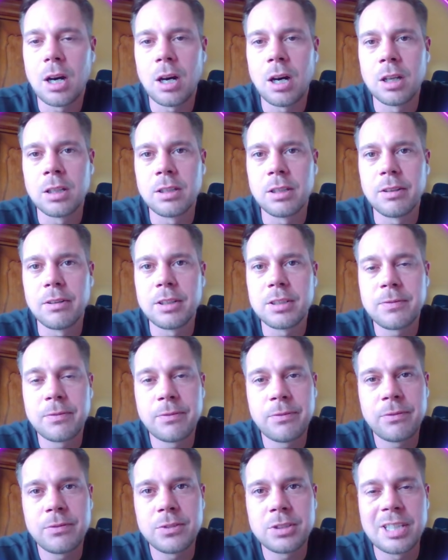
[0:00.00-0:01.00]
on the
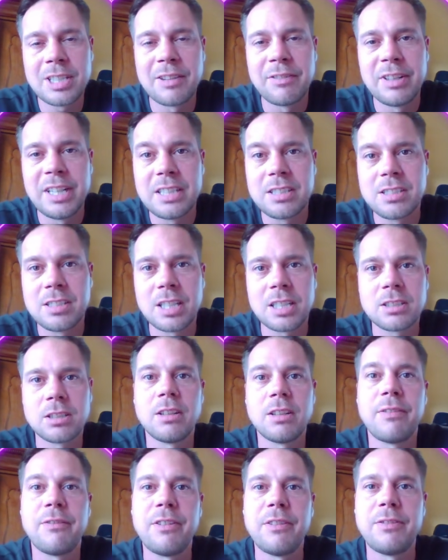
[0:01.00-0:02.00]
786 on
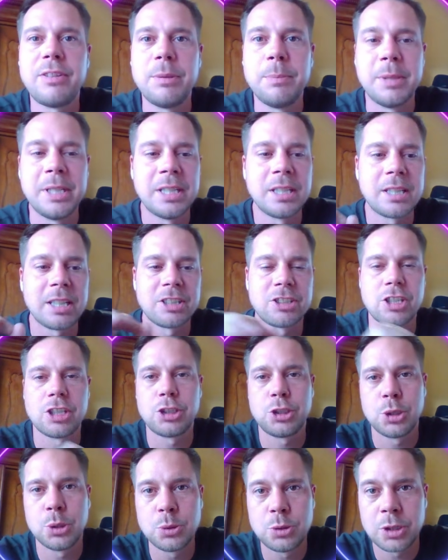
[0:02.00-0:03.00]
the 50 minute, as I
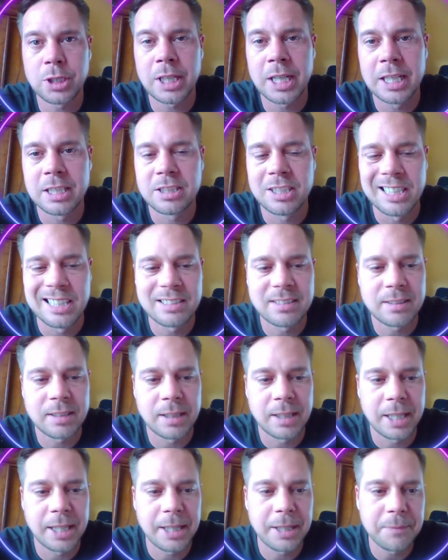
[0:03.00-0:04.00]
showed you guys
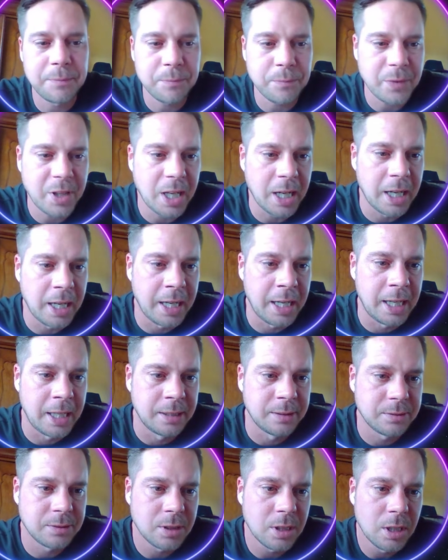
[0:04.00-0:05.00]
yesterday, and